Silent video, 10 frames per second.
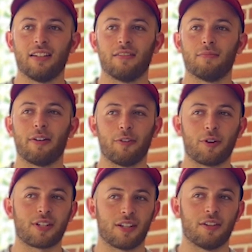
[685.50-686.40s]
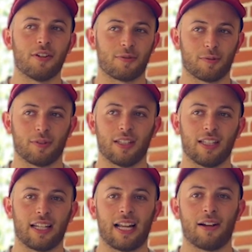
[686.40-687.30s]
my focus on those were really
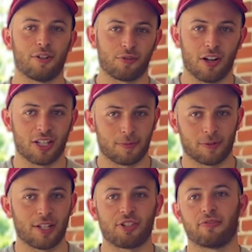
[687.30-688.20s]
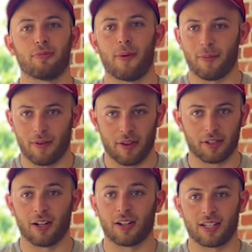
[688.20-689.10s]
like how to draw inspiration from other
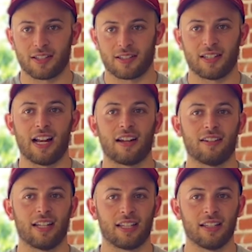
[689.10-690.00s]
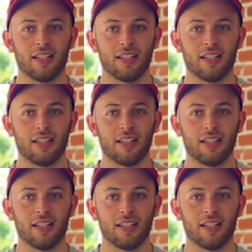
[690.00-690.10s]
artists and how to like